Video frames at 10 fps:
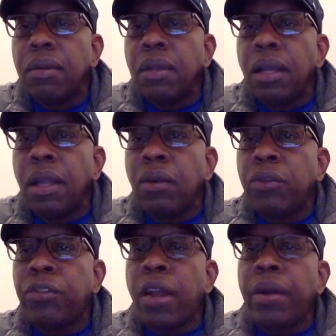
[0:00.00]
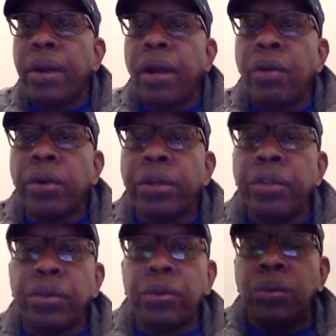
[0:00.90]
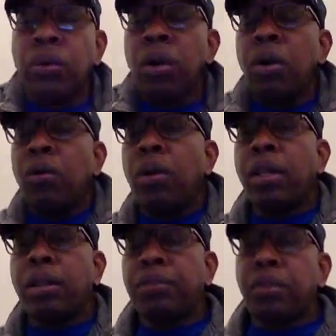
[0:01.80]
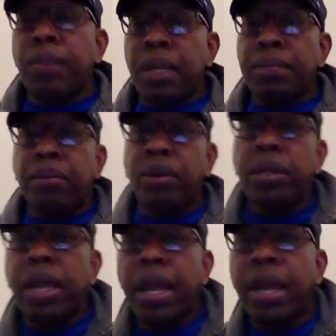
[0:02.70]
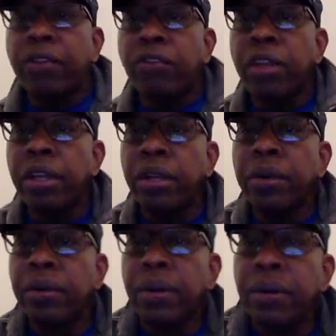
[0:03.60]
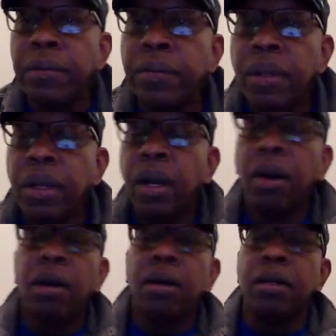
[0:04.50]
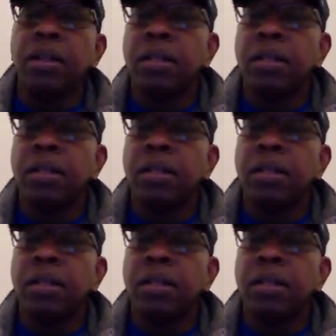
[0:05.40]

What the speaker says: Hello, Sarah. How are you? Welcome to my broadcast here on